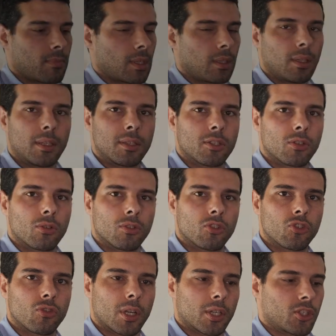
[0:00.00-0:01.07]
Lens
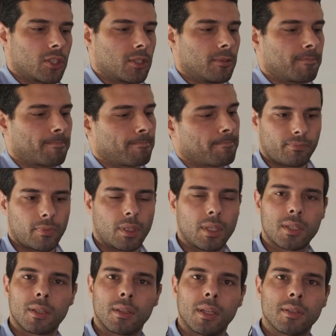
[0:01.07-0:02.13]
construction.
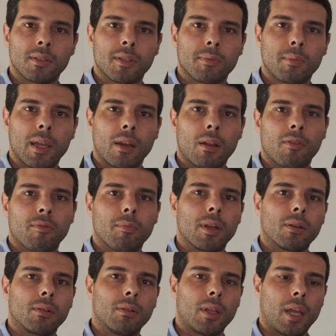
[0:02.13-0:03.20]
This lens is made of
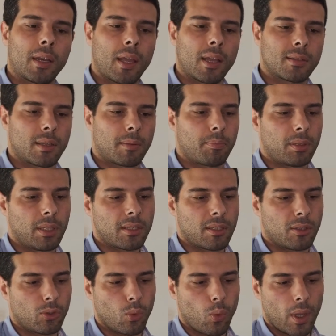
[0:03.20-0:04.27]
metal and has a
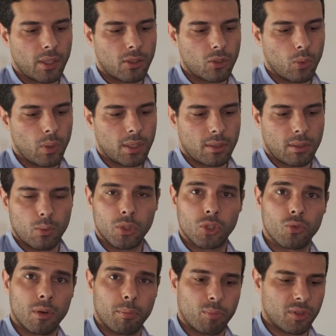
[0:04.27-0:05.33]
pleasant weight to it,
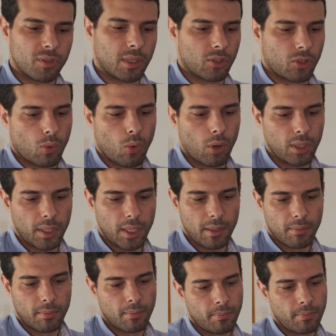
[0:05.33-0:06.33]
which represents quality.